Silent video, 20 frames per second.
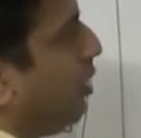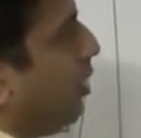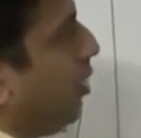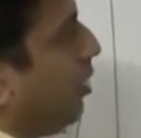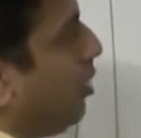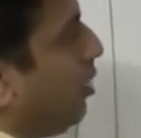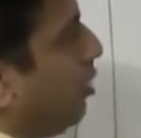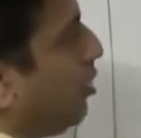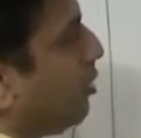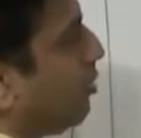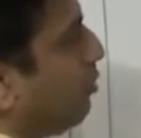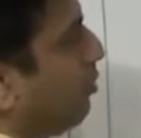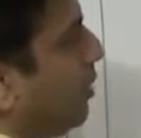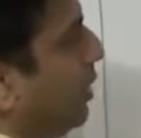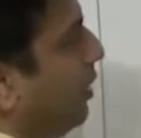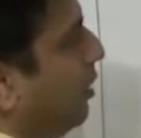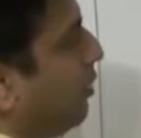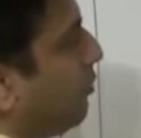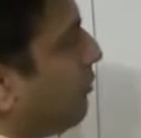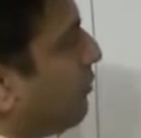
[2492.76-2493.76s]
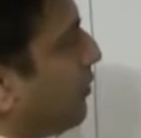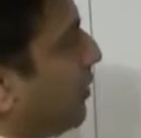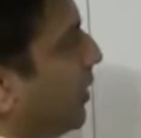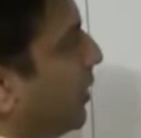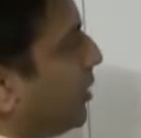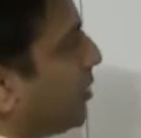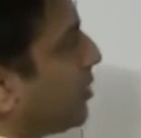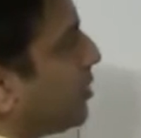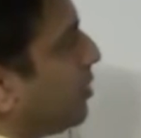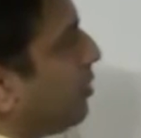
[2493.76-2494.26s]
log P of
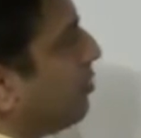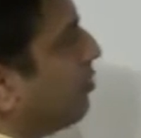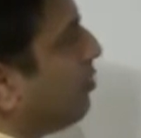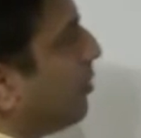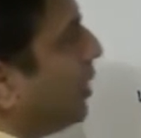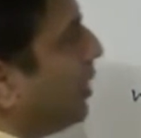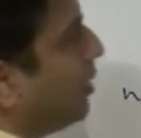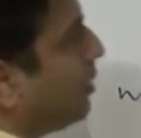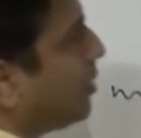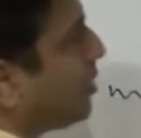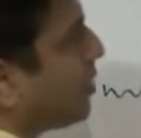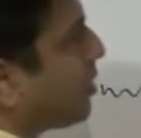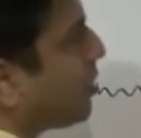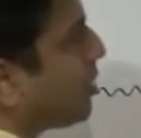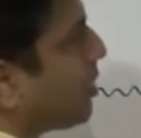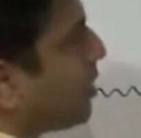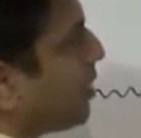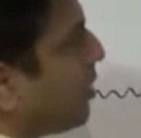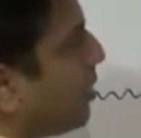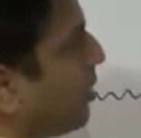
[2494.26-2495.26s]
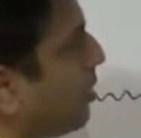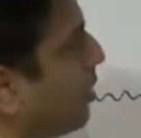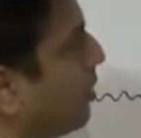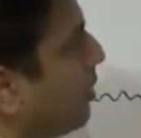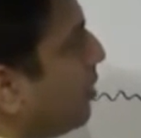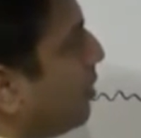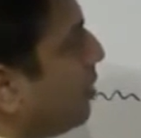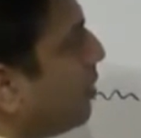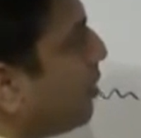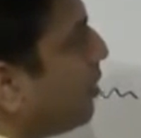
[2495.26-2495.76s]
x minus
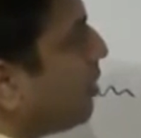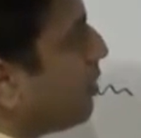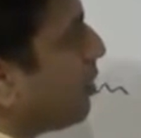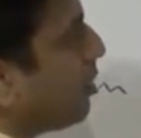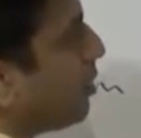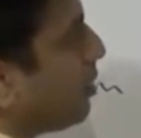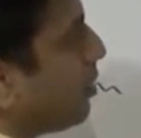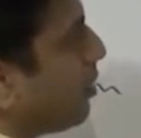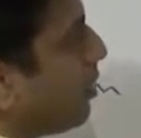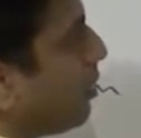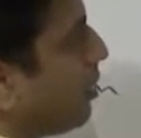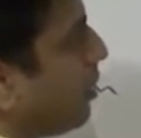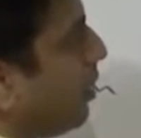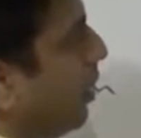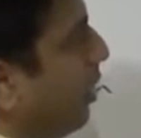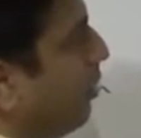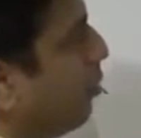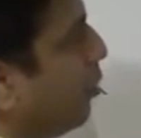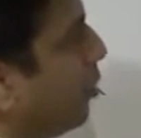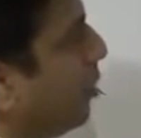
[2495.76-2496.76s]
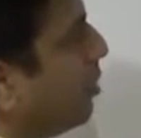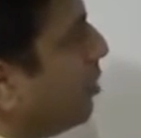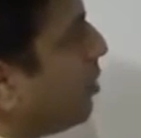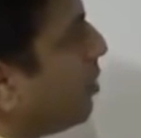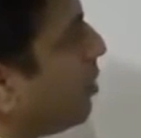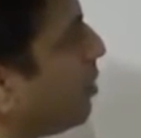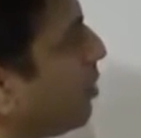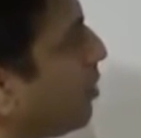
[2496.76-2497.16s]
elbow,